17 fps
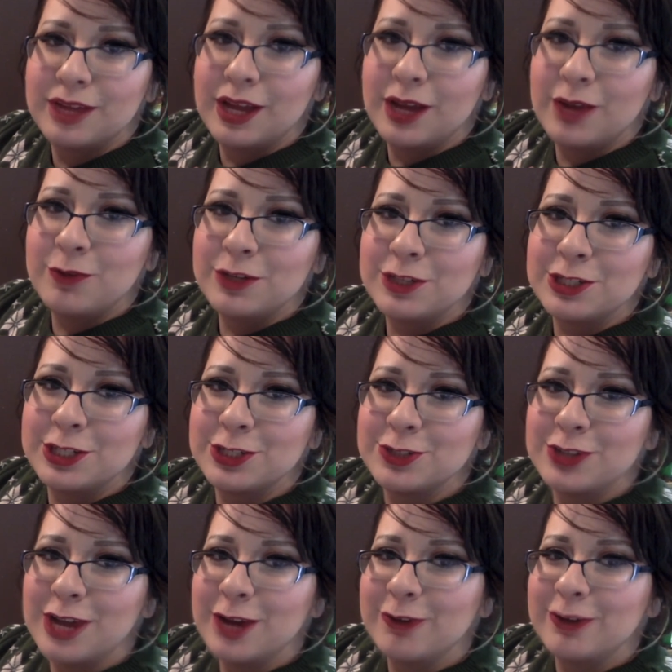I'm watching
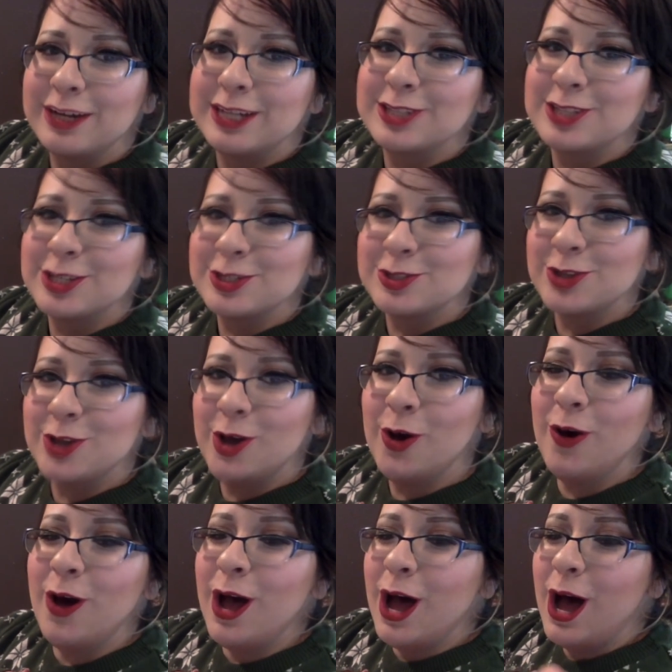Drag Race,
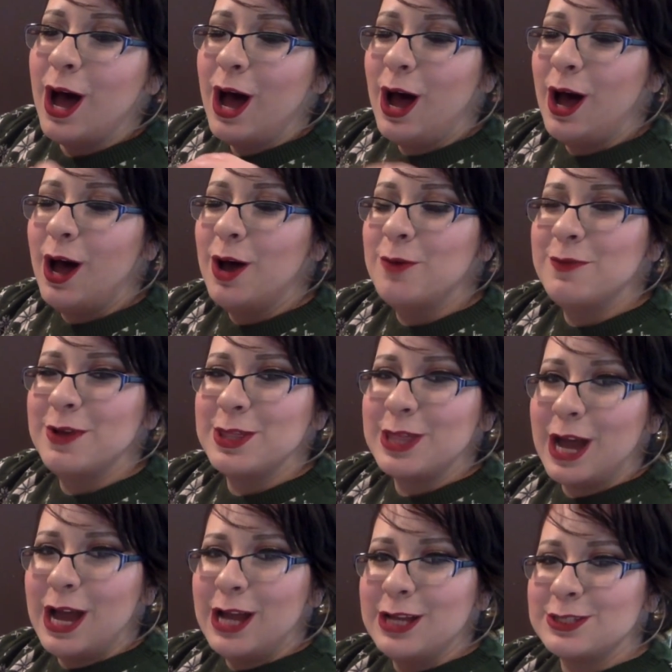so
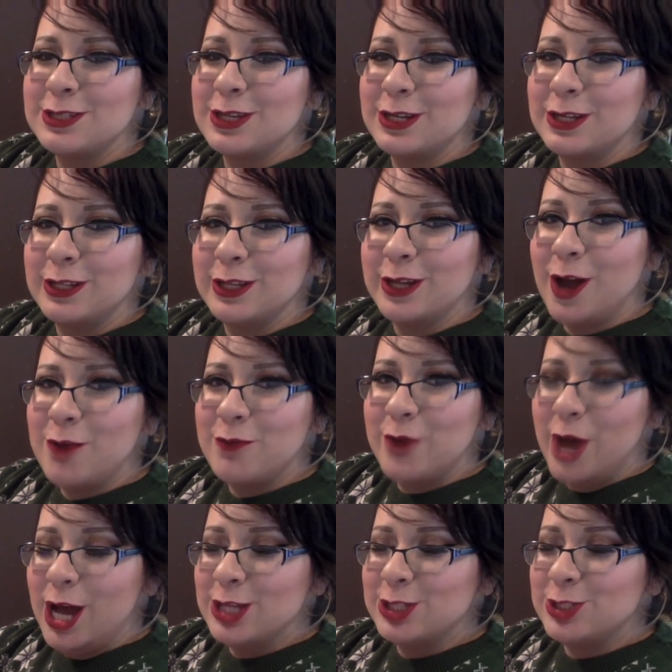that suddenly
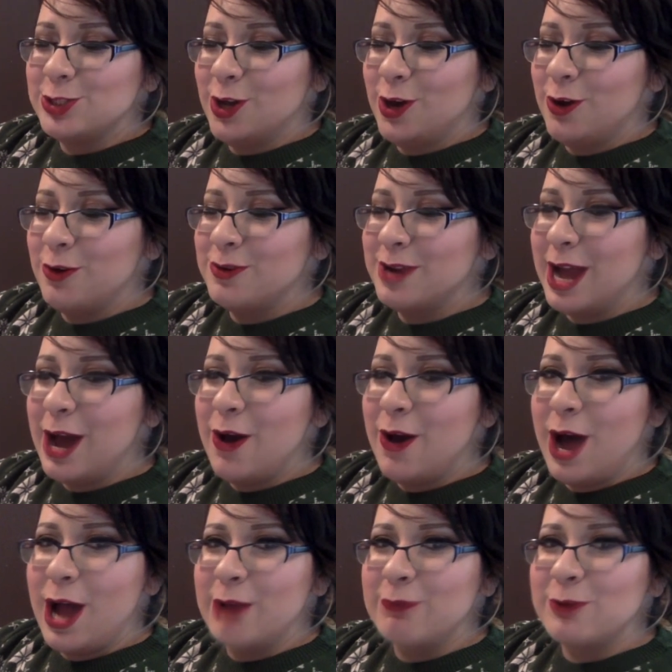unpaused, so now
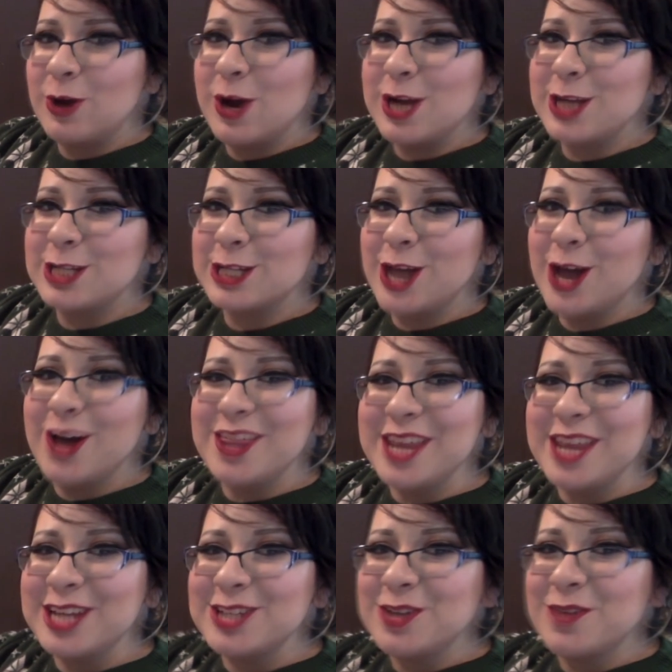I'm going to go.
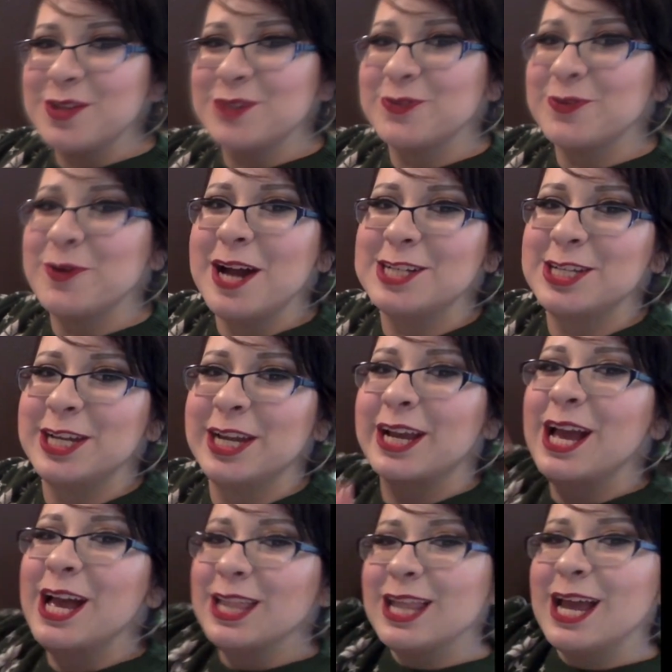Thank you so much for
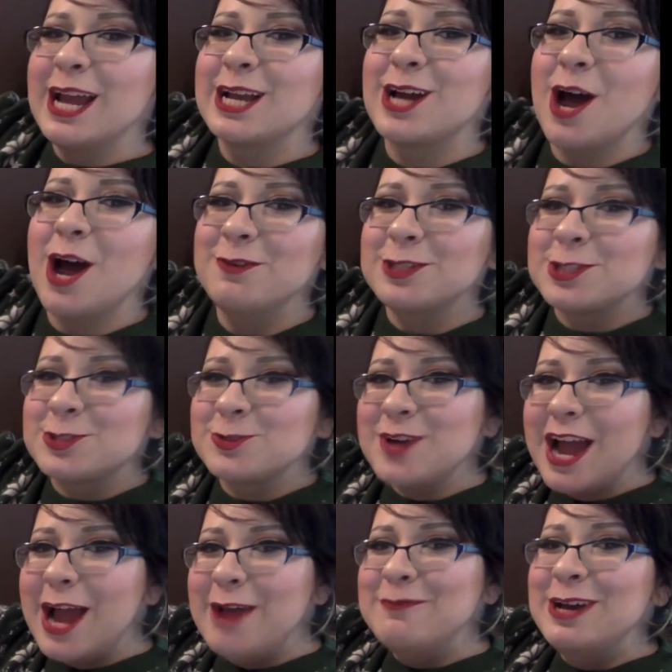watching. Like, comment,
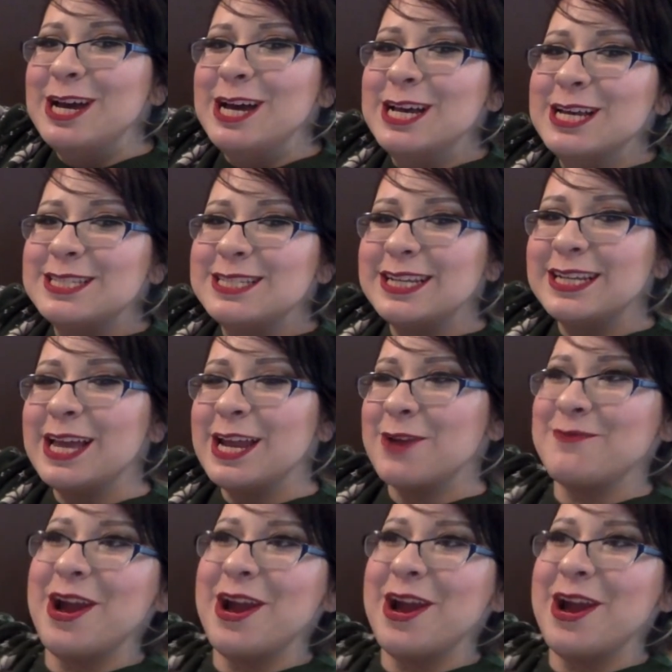subscribe. See you later.